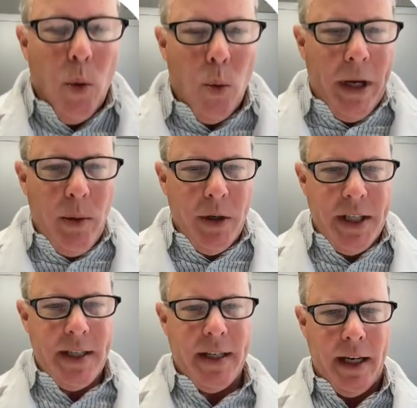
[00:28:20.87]
we would
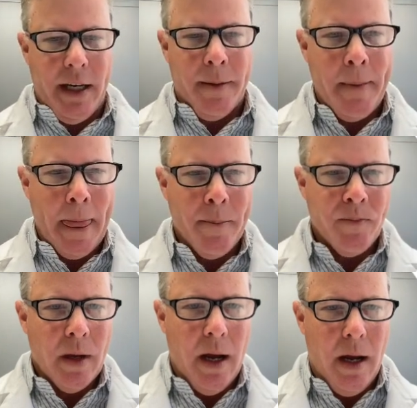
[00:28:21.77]
see
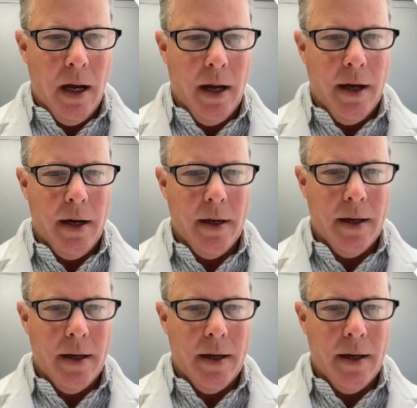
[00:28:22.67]
a